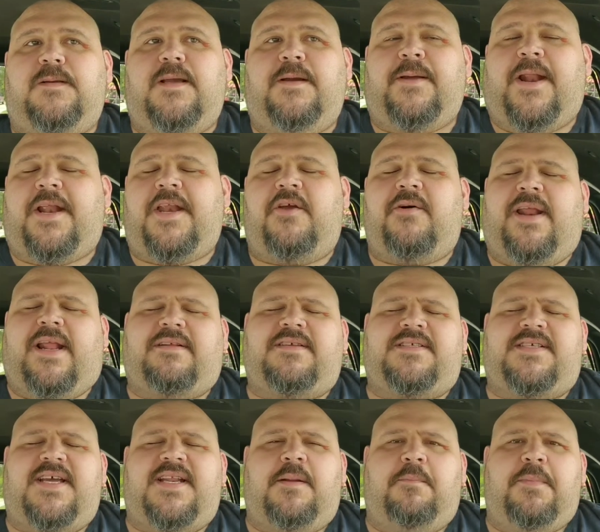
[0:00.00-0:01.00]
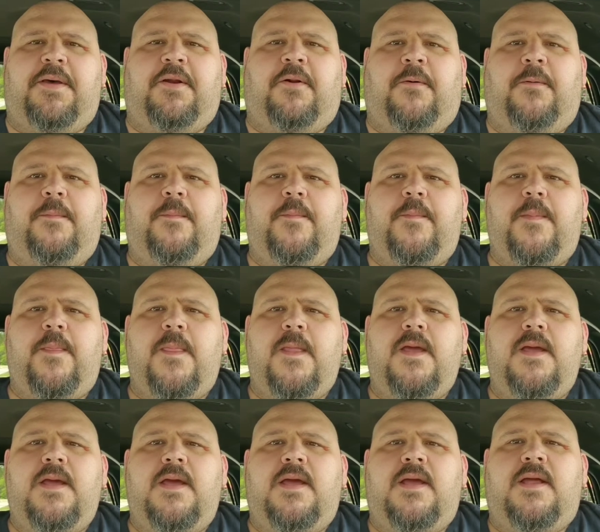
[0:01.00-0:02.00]
but I knew I had to sit in the middle.
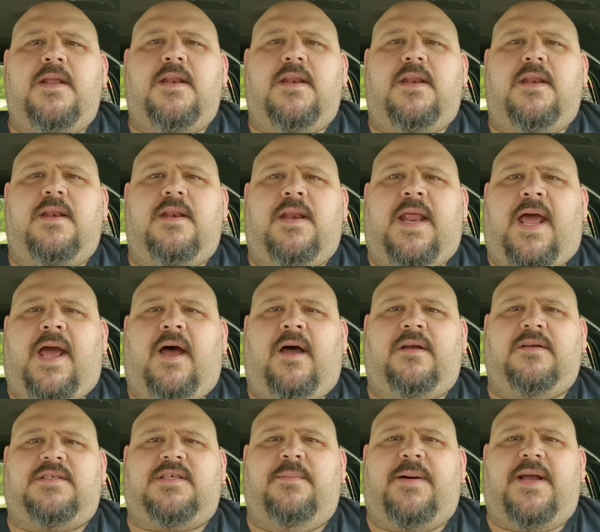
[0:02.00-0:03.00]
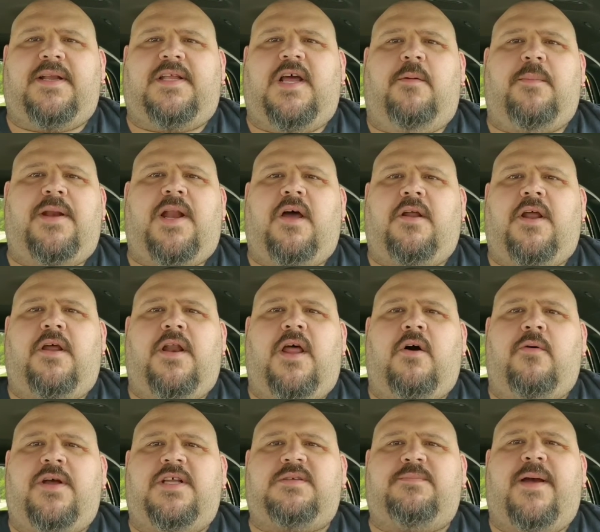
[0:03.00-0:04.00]
Now, somebody told me, no, no,
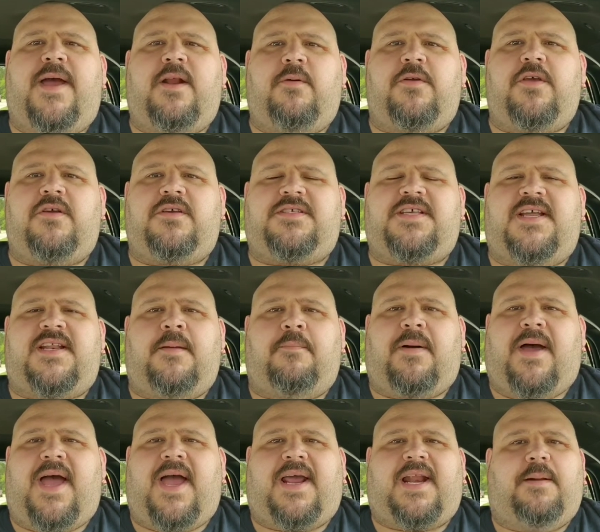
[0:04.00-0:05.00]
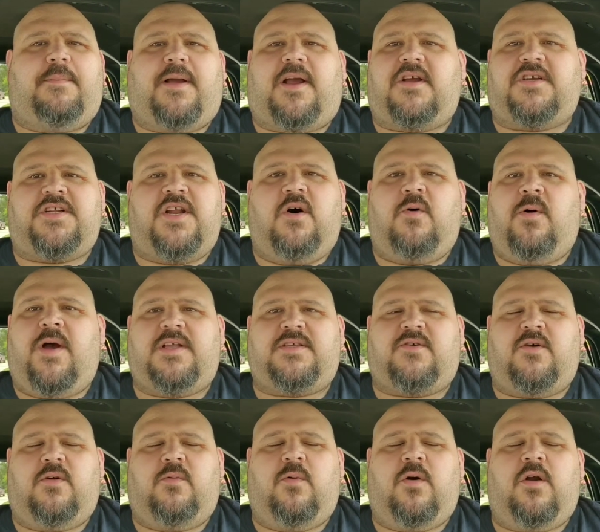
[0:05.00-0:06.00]
no, it's made where you can sit in the back. And I'm like, there's no way it's
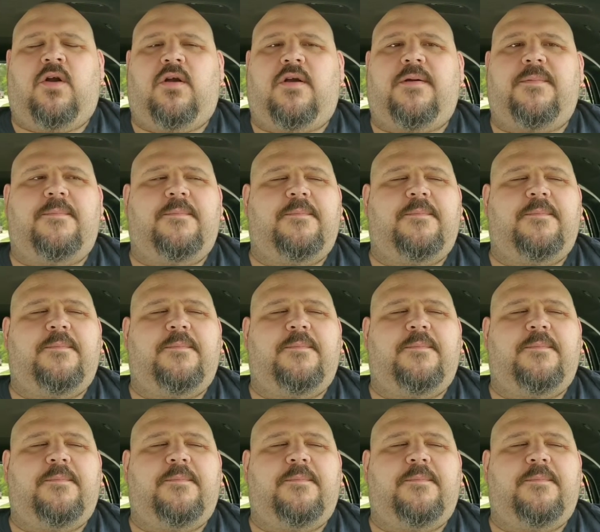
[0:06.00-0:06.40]
going to work.